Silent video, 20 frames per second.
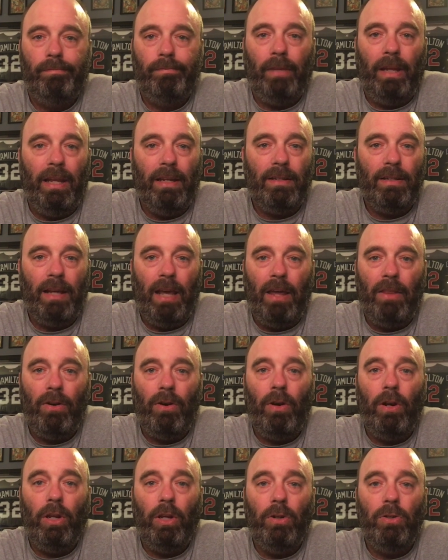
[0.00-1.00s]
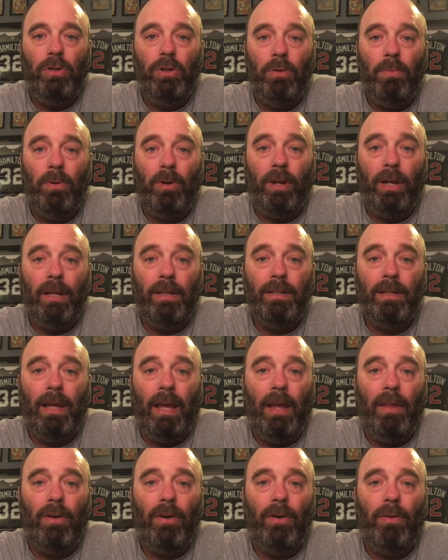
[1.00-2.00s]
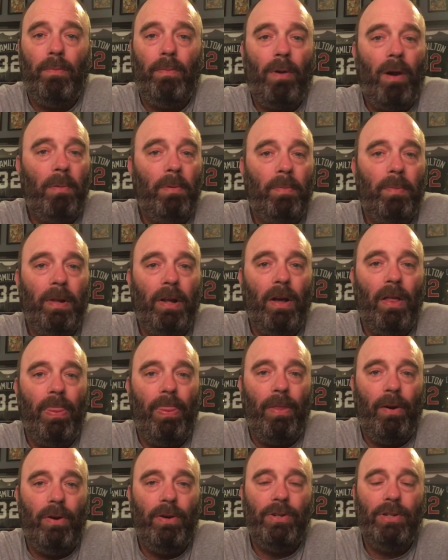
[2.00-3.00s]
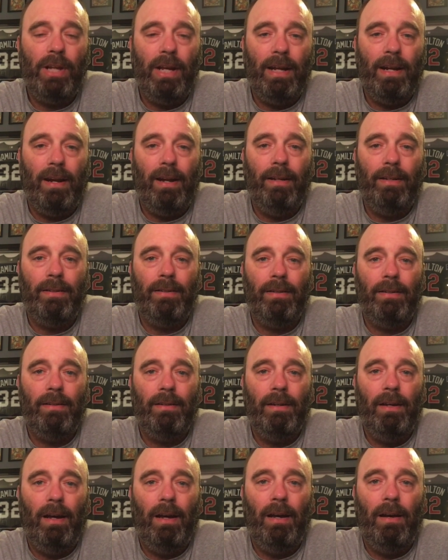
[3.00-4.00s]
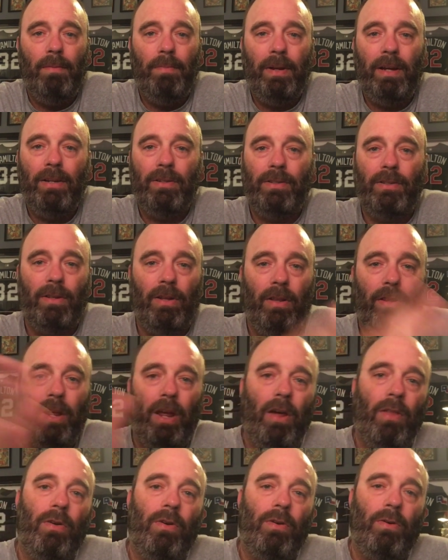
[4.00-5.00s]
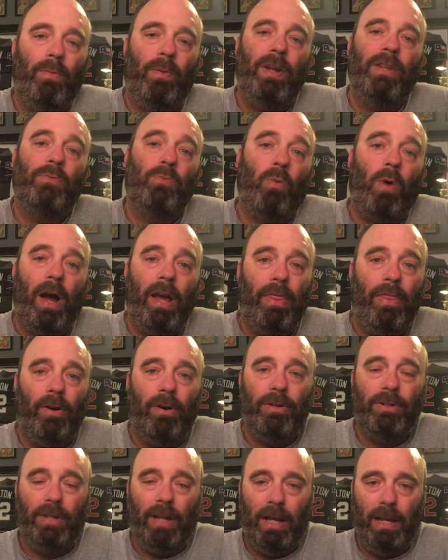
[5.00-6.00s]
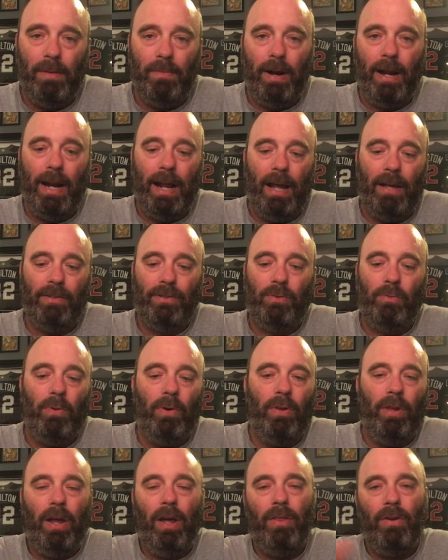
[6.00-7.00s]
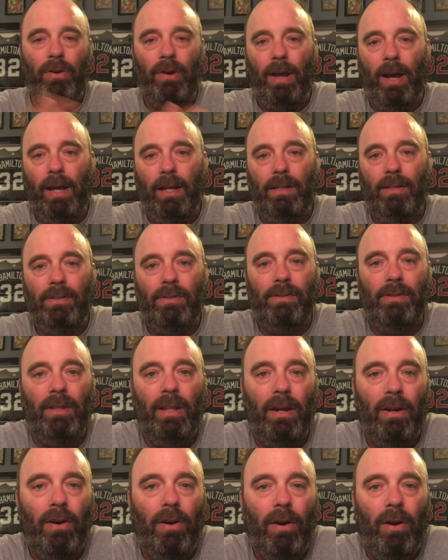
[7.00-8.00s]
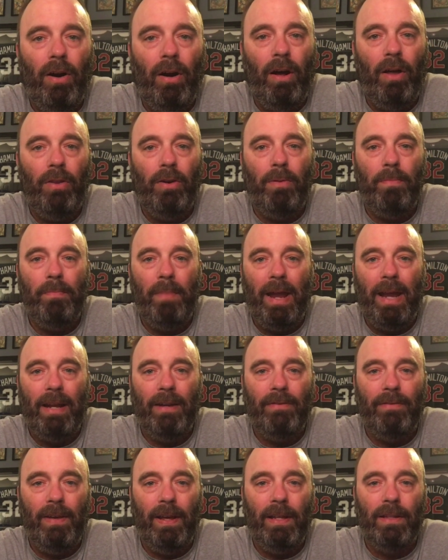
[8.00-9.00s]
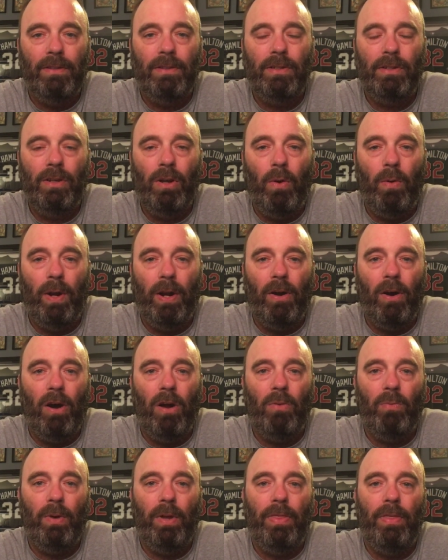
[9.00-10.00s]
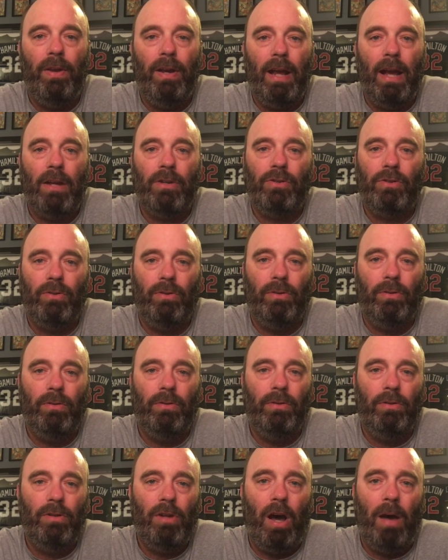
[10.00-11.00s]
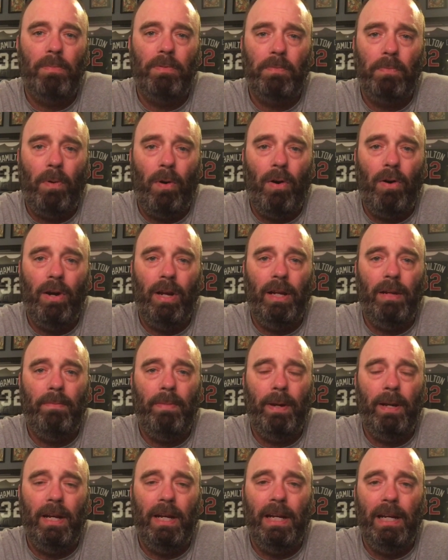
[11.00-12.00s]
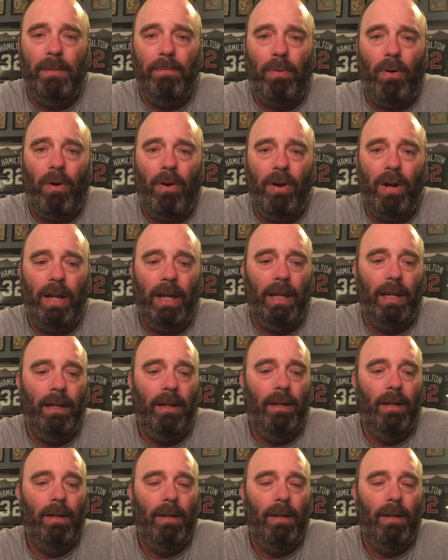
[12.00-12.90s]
get together, a YouTuber get together, probably on Thursday night, because the reason why Thursday, you might ask, well, the other nights there are other main events going on with the National, Tops party, Panini party,